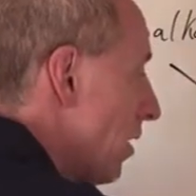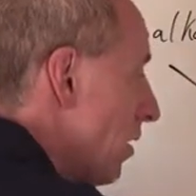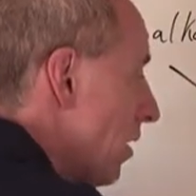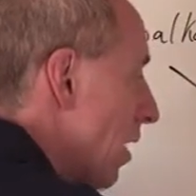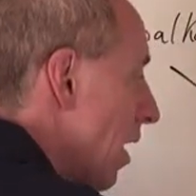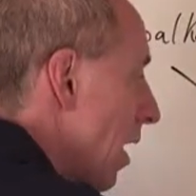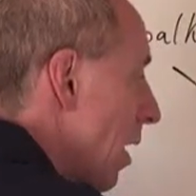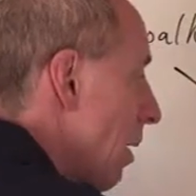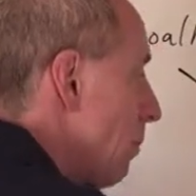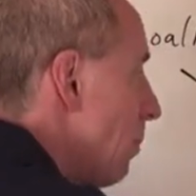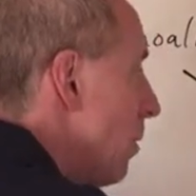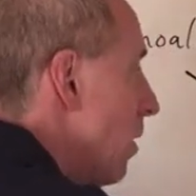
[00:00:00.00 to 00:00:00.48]
can
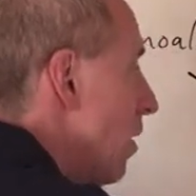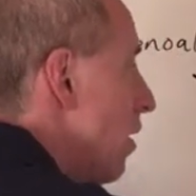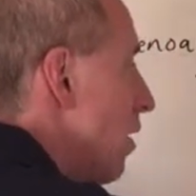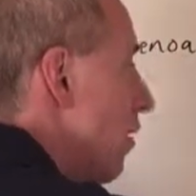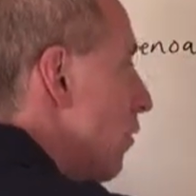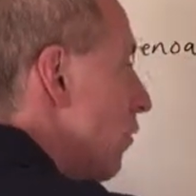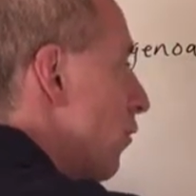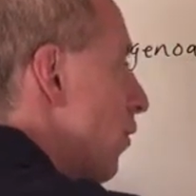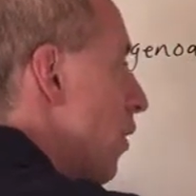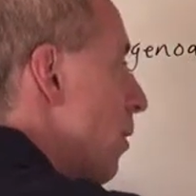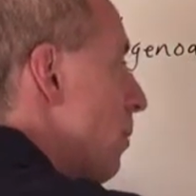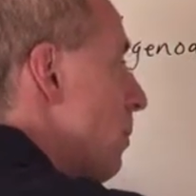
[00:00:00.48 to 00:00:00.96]
come
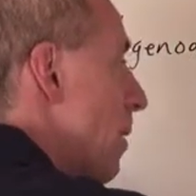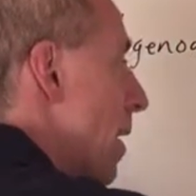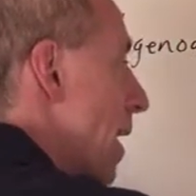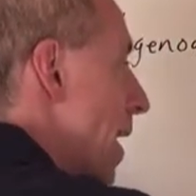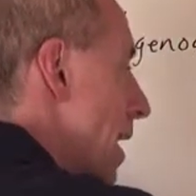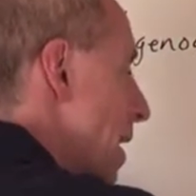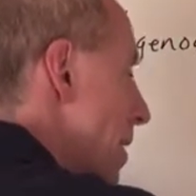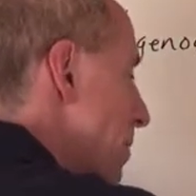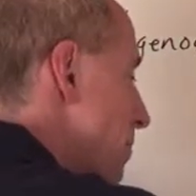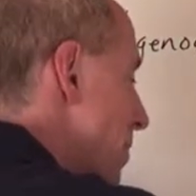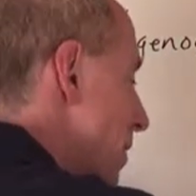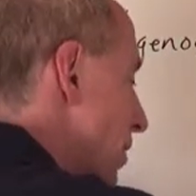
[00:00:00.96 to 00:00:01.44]
from
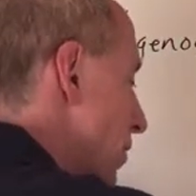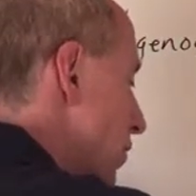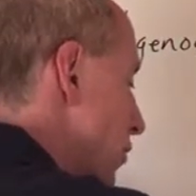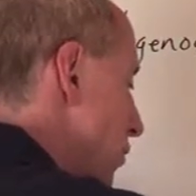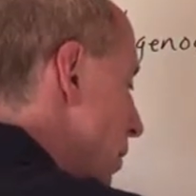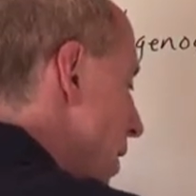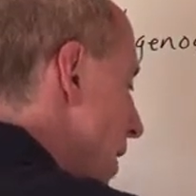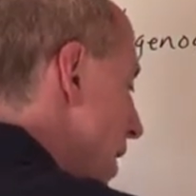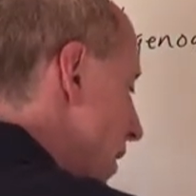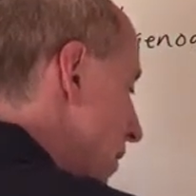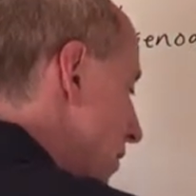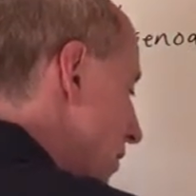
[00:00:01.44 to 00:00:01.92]
amines
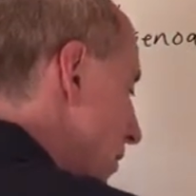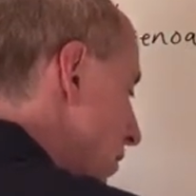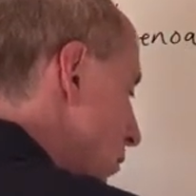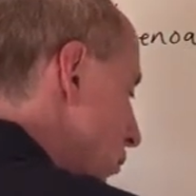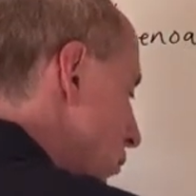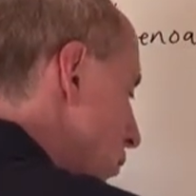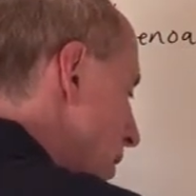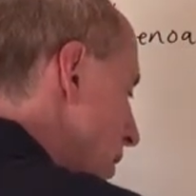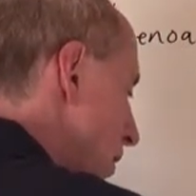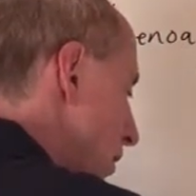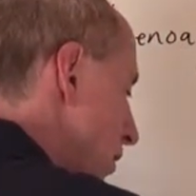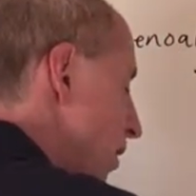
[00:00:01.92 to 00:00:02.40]

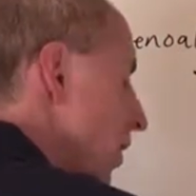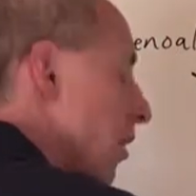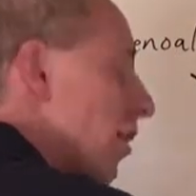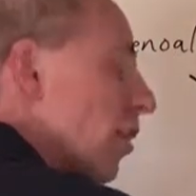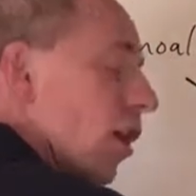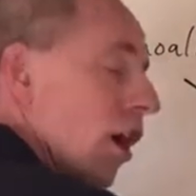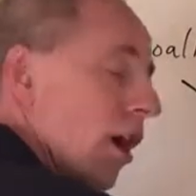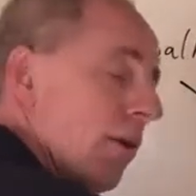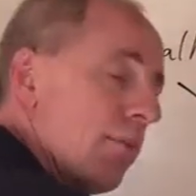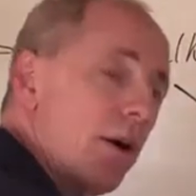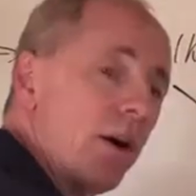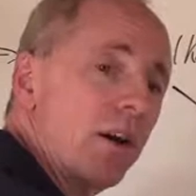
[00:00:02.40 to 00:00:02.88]
reacting with
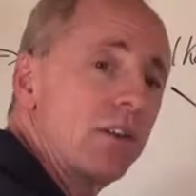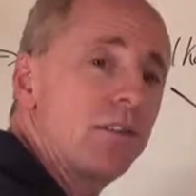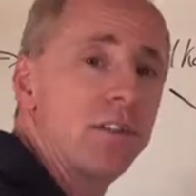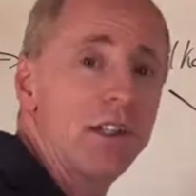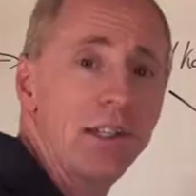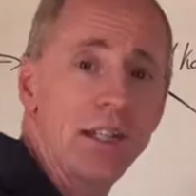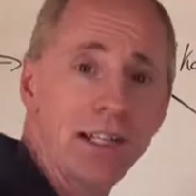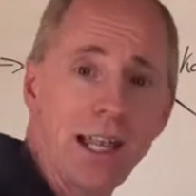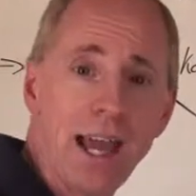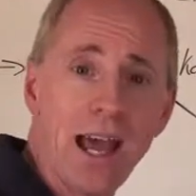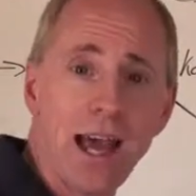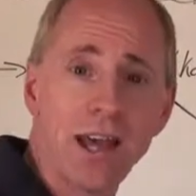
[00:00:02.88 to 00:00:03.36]

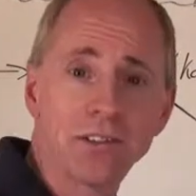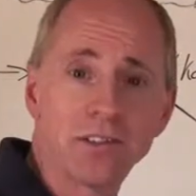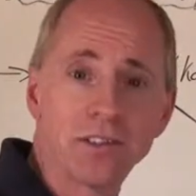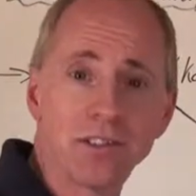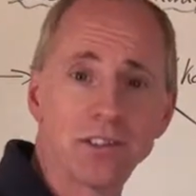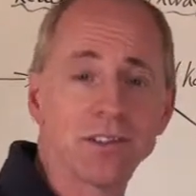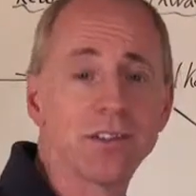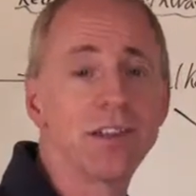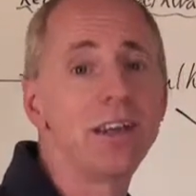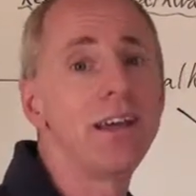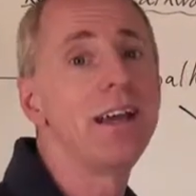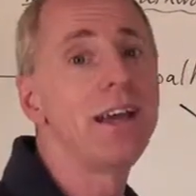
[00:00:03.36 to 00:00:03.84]
carboxylic
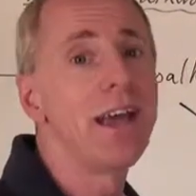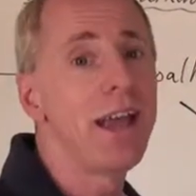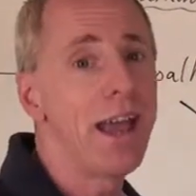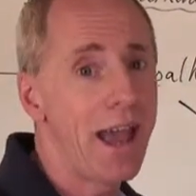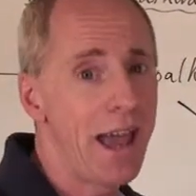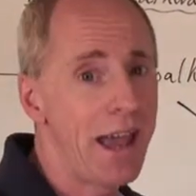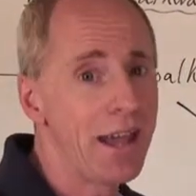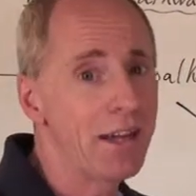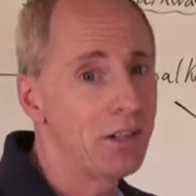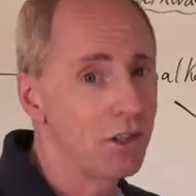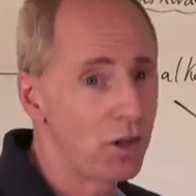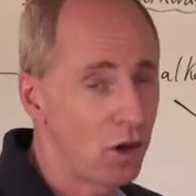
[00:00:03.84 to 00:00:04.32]
acids.
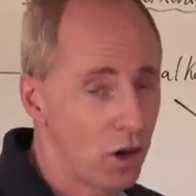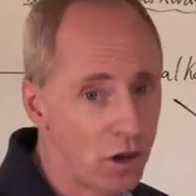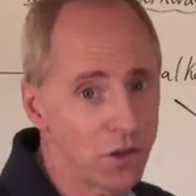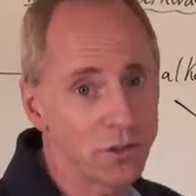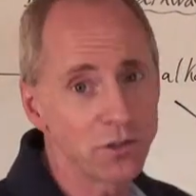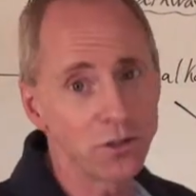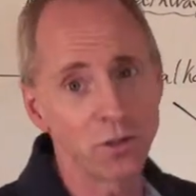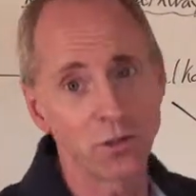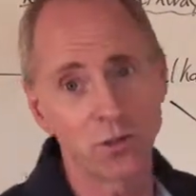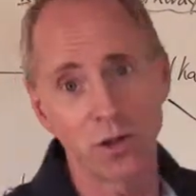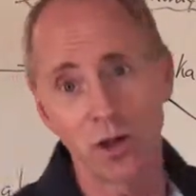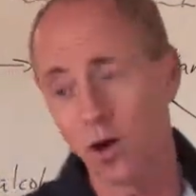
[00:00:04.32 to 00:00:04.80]
And you
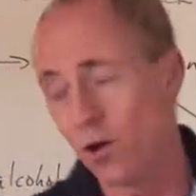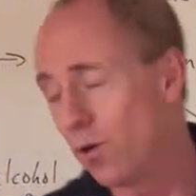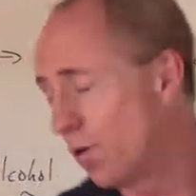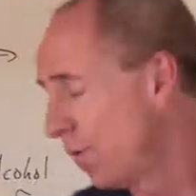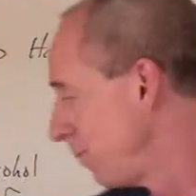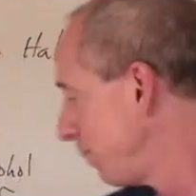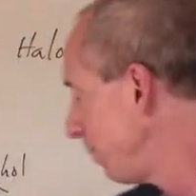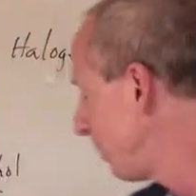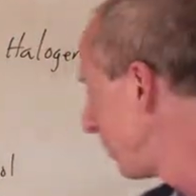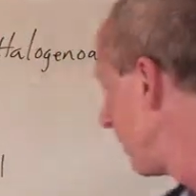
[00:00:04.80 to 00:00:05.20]
also know